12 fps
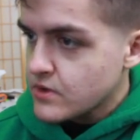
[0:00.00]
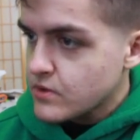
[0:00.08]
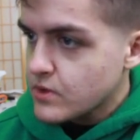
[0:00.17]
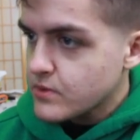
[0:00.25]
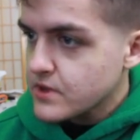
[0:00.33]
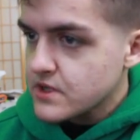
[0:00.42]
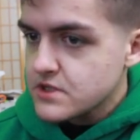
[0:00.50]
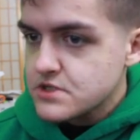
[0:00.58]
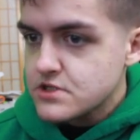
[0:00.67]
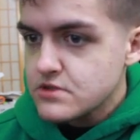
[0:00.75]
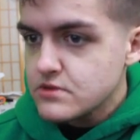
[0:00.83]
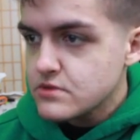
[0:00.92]
what we're gonna
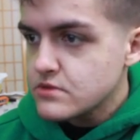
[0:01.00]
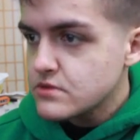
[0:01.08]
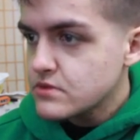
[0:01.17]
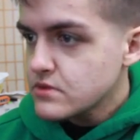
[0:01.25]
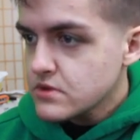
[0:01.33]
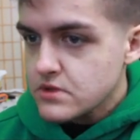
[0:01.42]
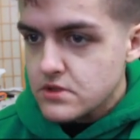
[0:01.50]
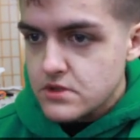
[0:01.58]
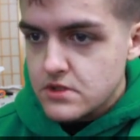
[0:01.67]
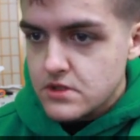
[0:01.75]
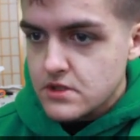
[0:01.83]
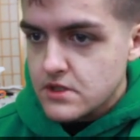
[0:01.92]
do
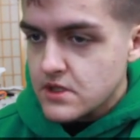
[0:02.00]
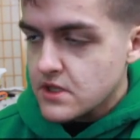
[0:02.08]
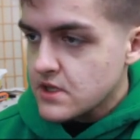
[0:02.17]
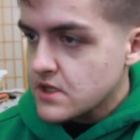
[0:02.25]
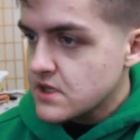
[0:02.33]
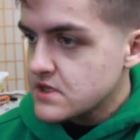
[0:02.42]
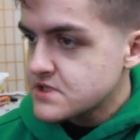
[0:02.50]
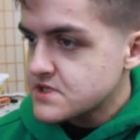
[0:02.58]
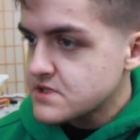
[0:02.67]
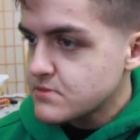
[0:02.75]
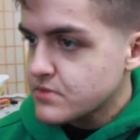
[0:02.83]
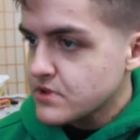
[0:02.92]
is
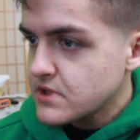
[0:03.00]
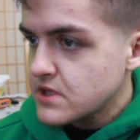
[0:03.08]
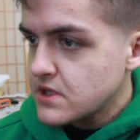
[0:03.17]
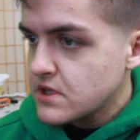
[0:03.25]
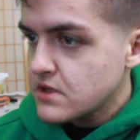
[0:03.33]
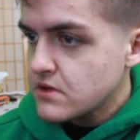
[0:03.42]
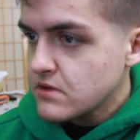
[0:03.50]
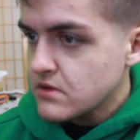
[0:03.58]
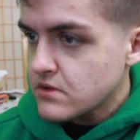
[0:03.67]
simply